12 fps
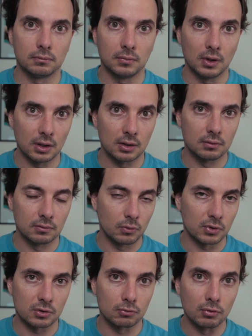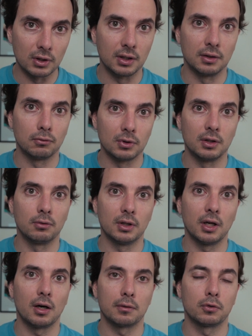it was really, really, really
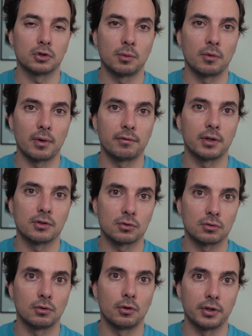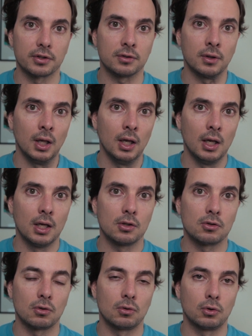hard for some of my friends on this.
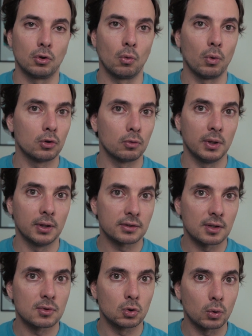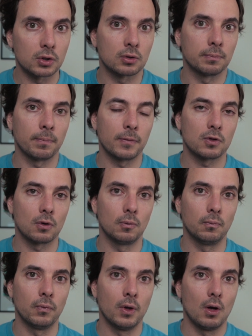So you don't want to be in the same situation.
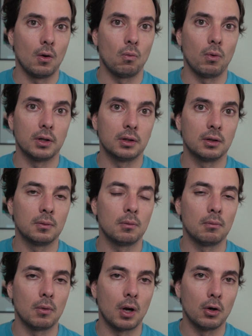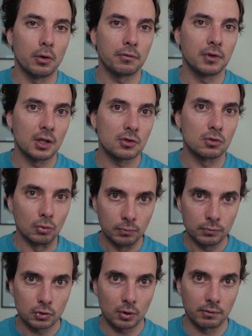So what a lot of Danes do,
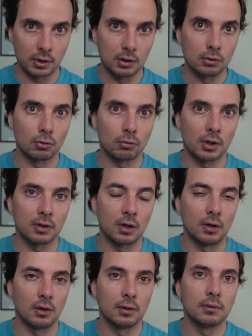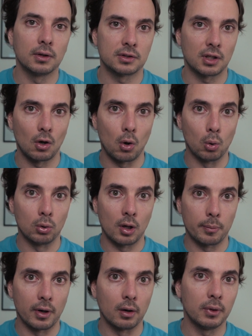so if they need to rent their, let's say, old
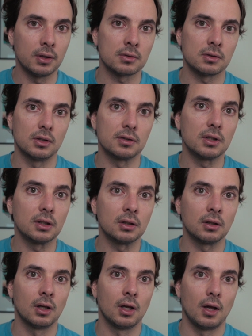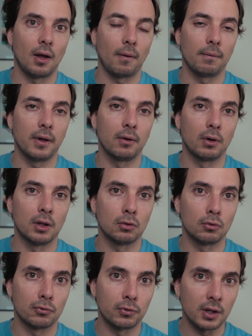apartments, is that they rent
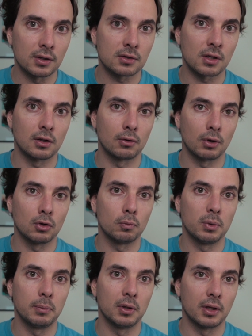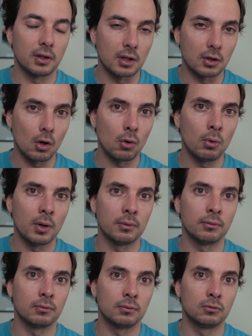to friends and they rent to people that they know
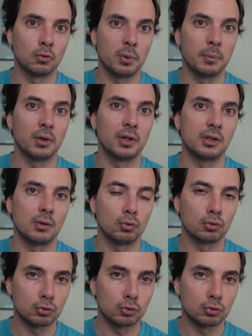and to people that they would